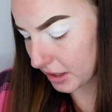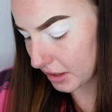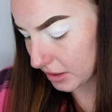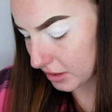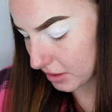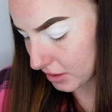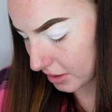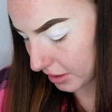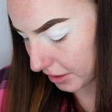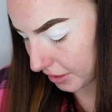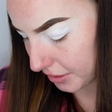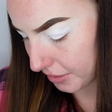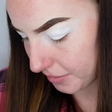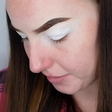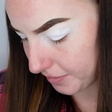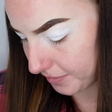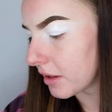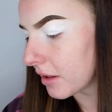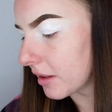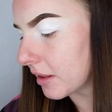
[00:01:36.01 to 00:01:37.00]
So
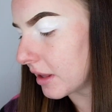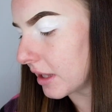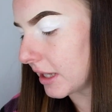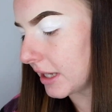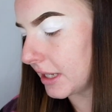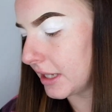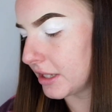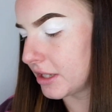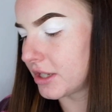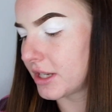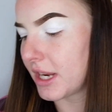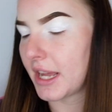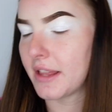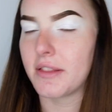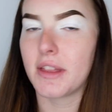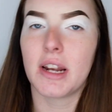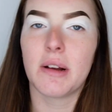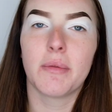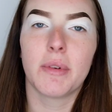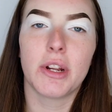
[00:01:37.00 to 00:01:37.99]
the shade
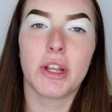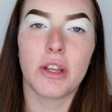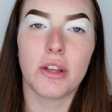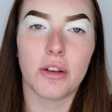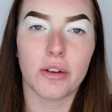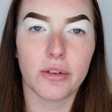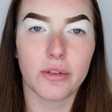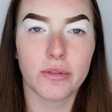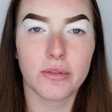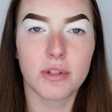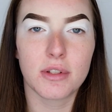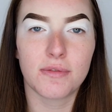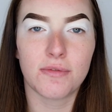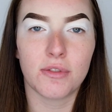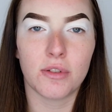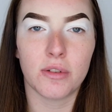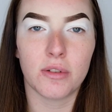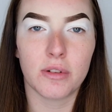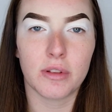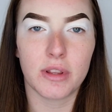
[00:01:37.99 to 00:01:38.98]
that I'm going to use
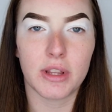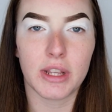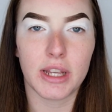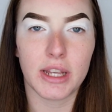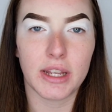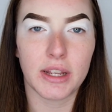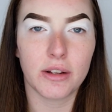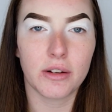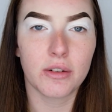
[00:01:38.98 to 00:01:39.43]
for the